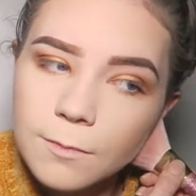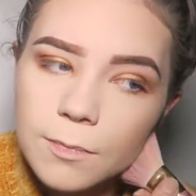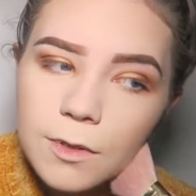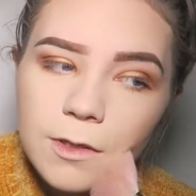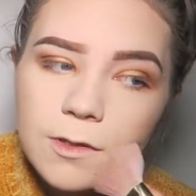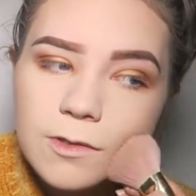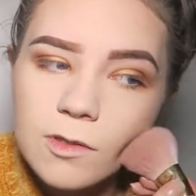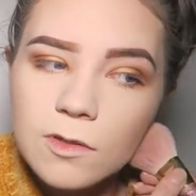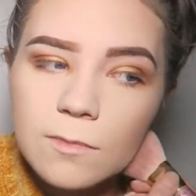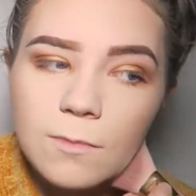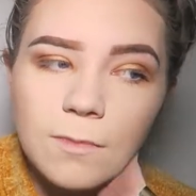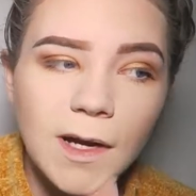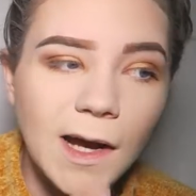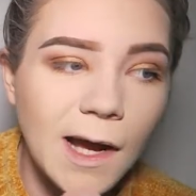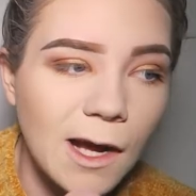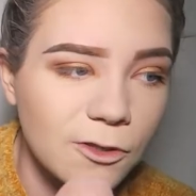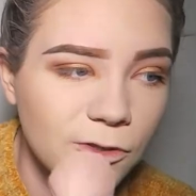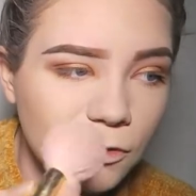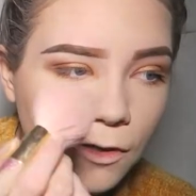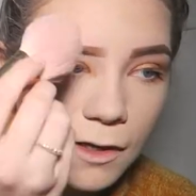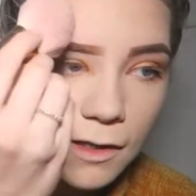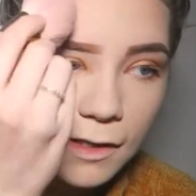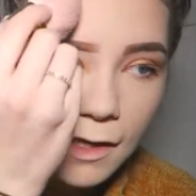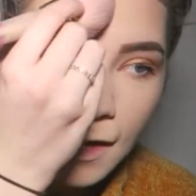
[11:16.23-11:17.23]
putting some
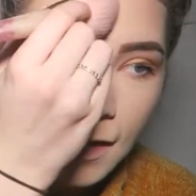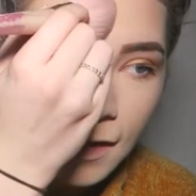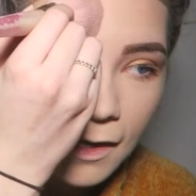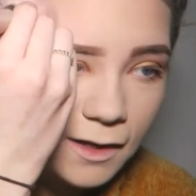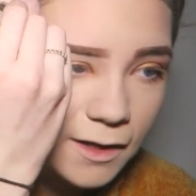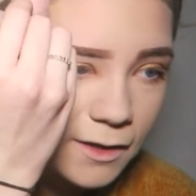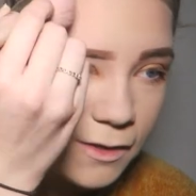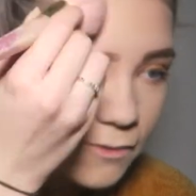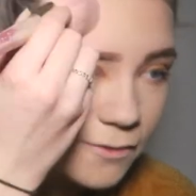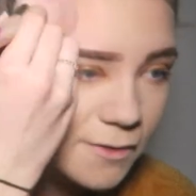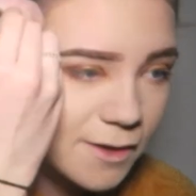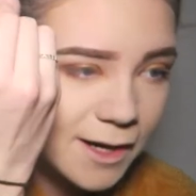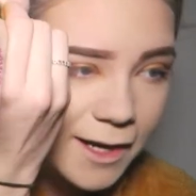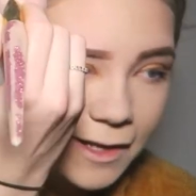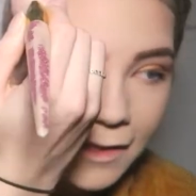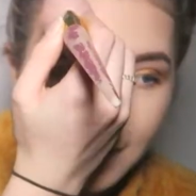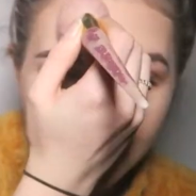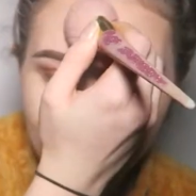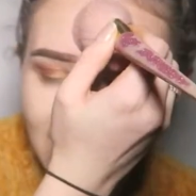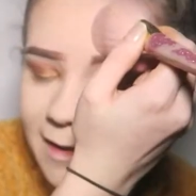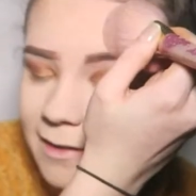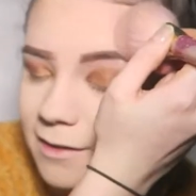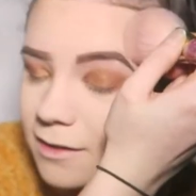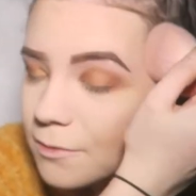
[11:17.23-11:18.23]
powder on. I really
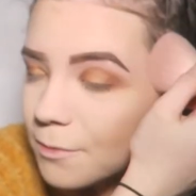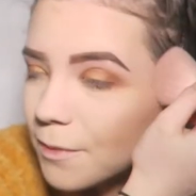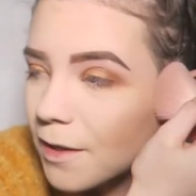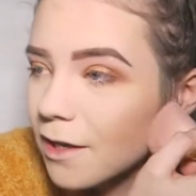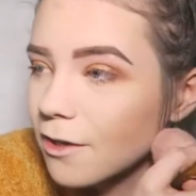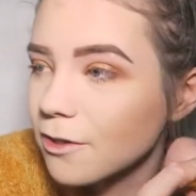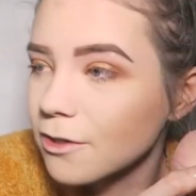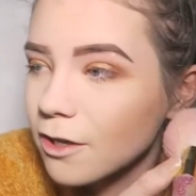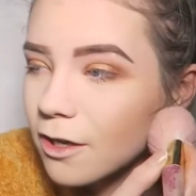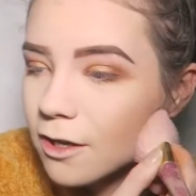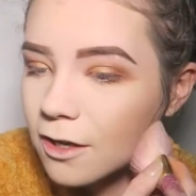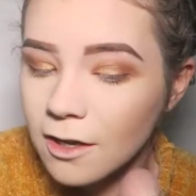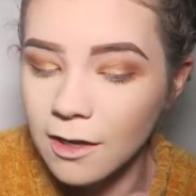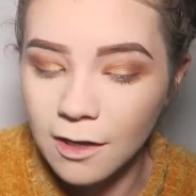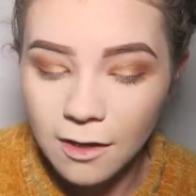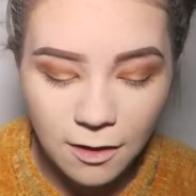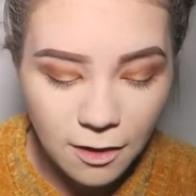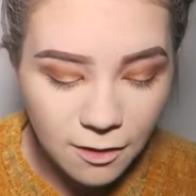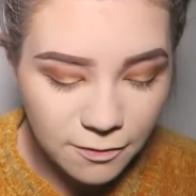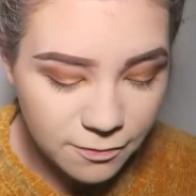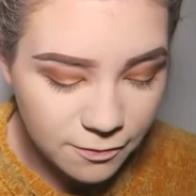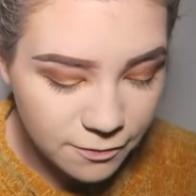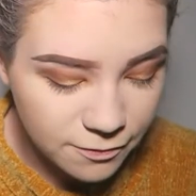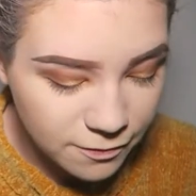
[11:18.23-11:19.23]
like this powder.
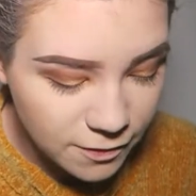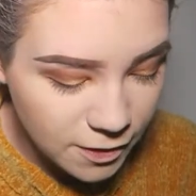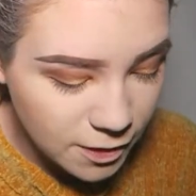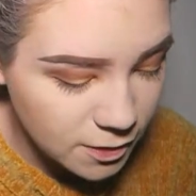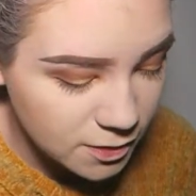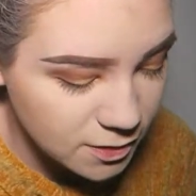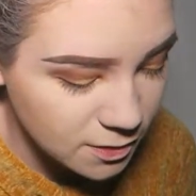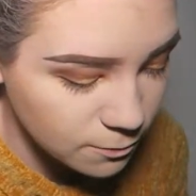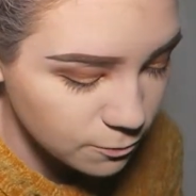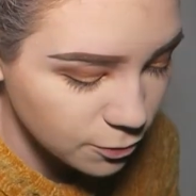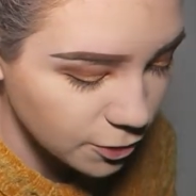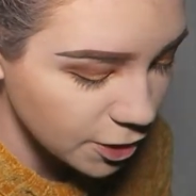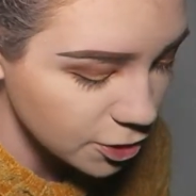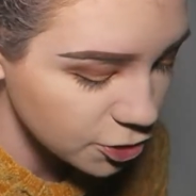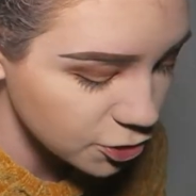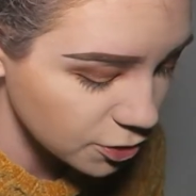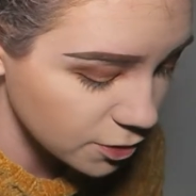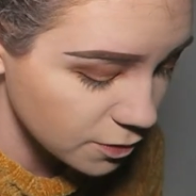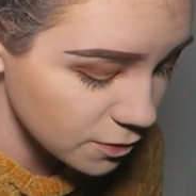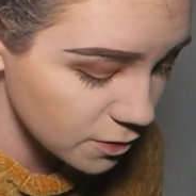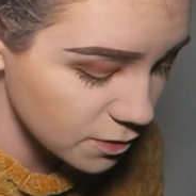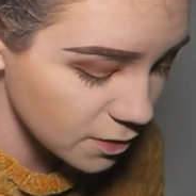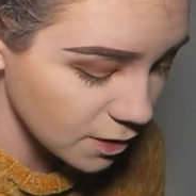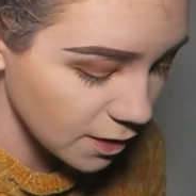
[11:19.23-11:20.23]
Off of first
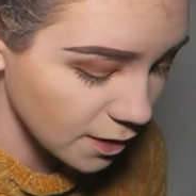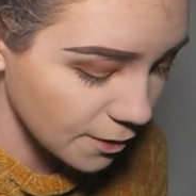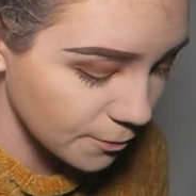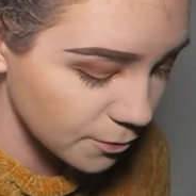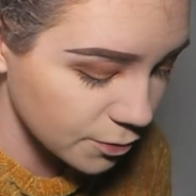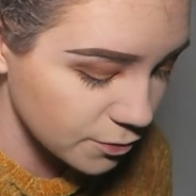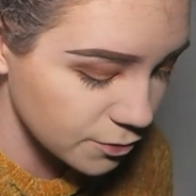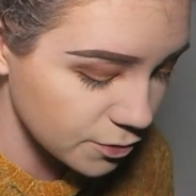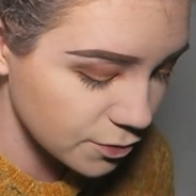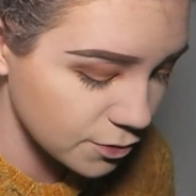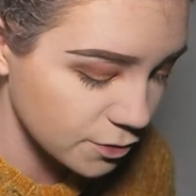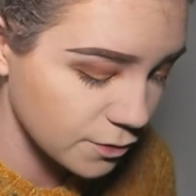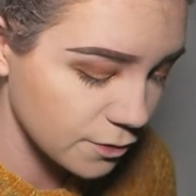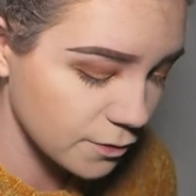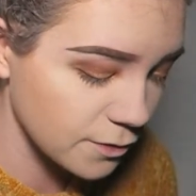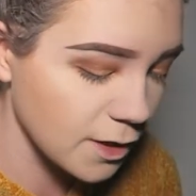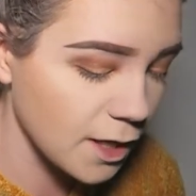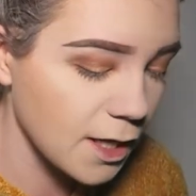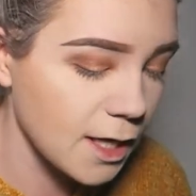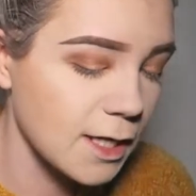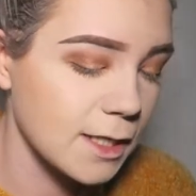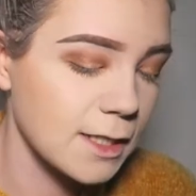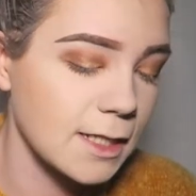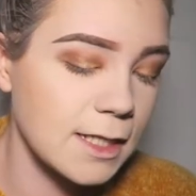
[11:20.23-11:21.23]
impressions,
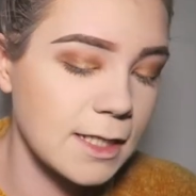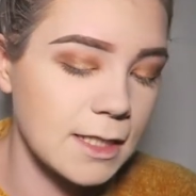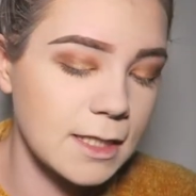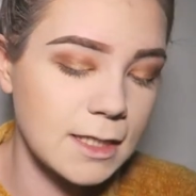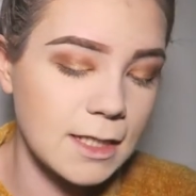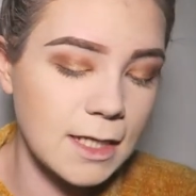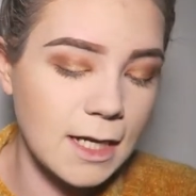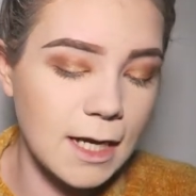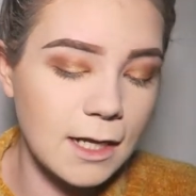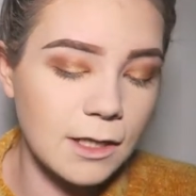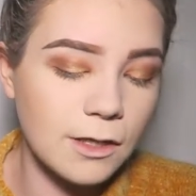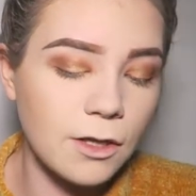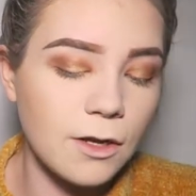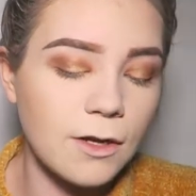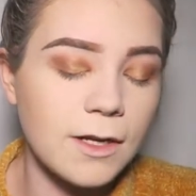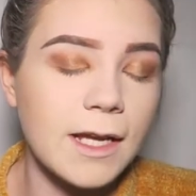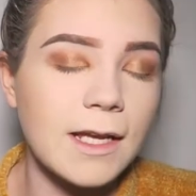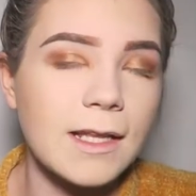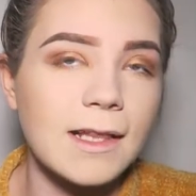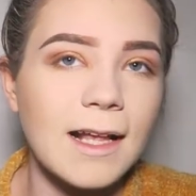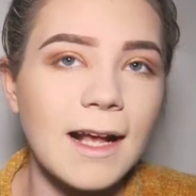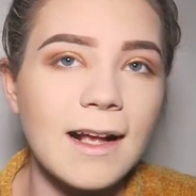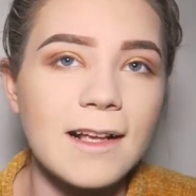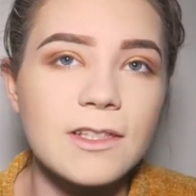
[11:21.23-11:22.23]
you can see how long
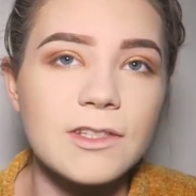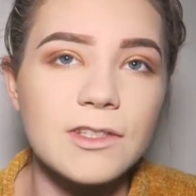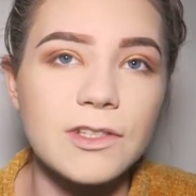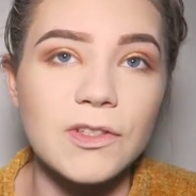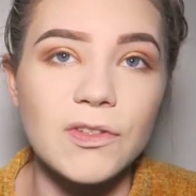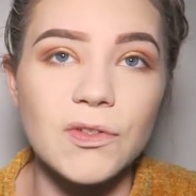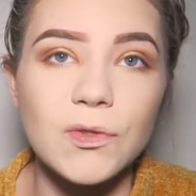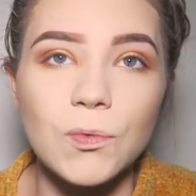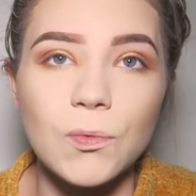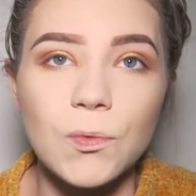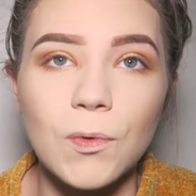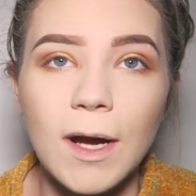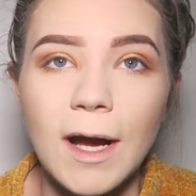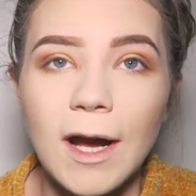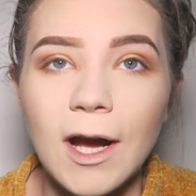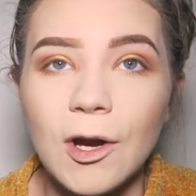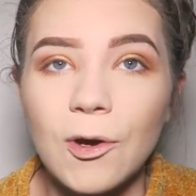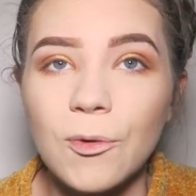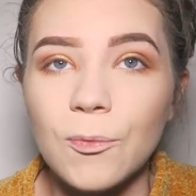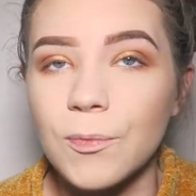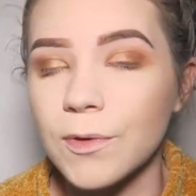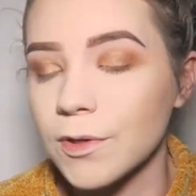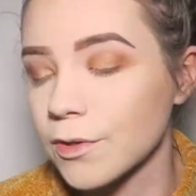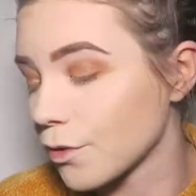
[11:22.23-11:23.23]
it lasts as
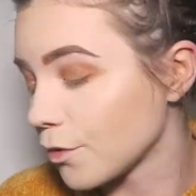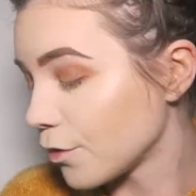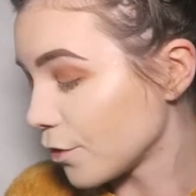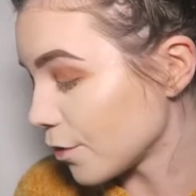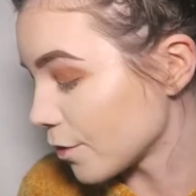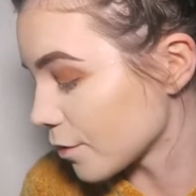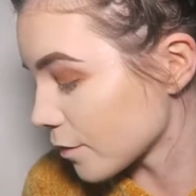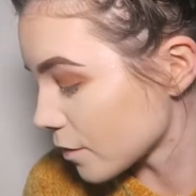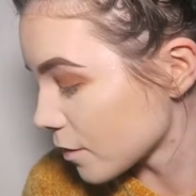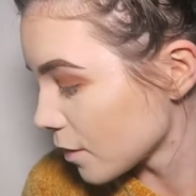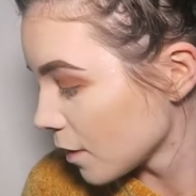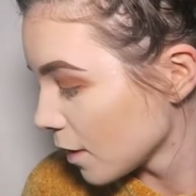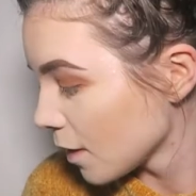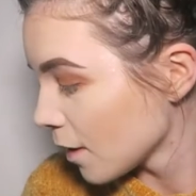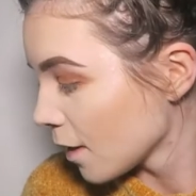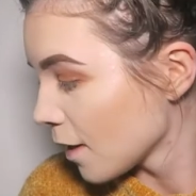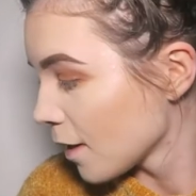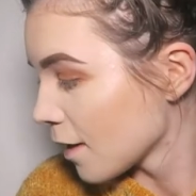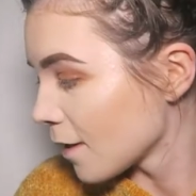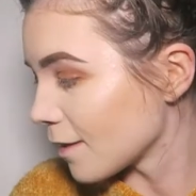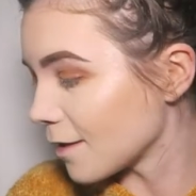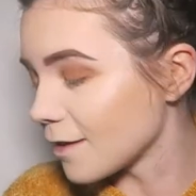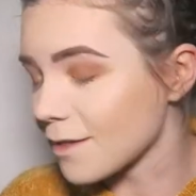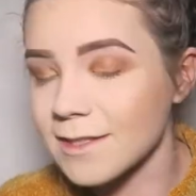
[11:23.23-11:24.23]
well, because
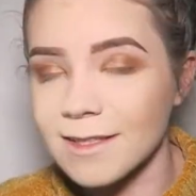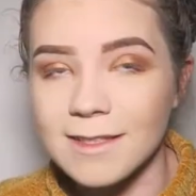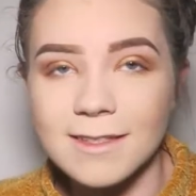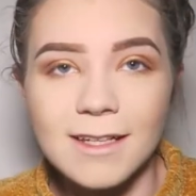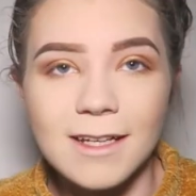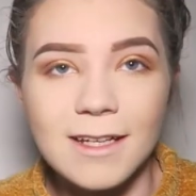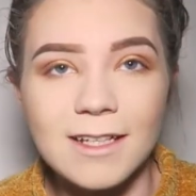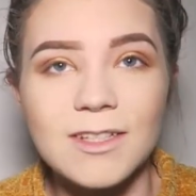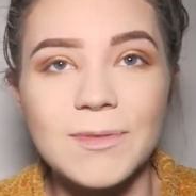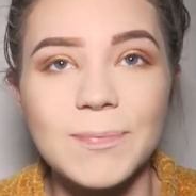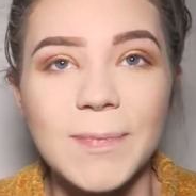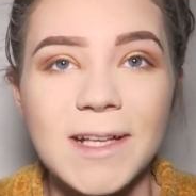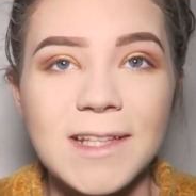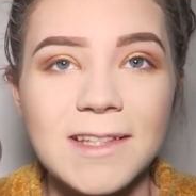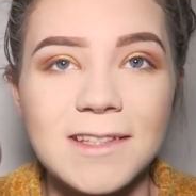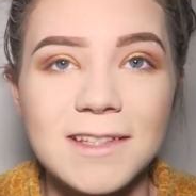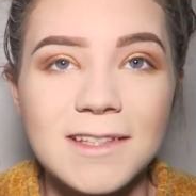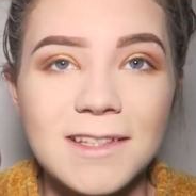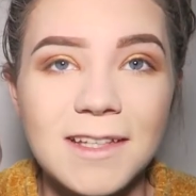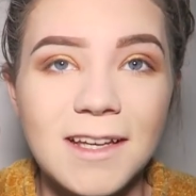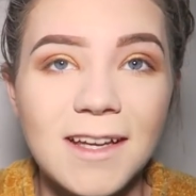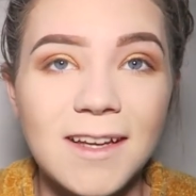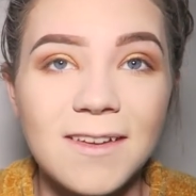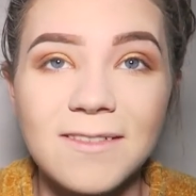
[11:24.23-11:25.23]
this is
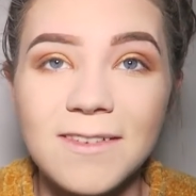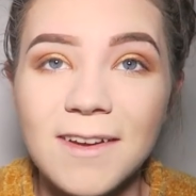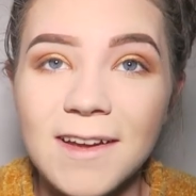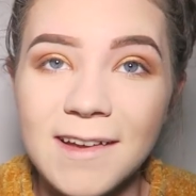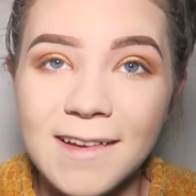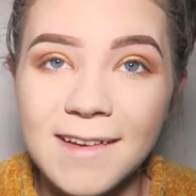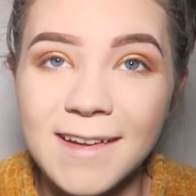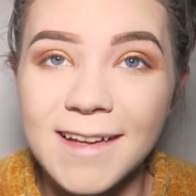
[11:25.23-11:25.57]
expensive.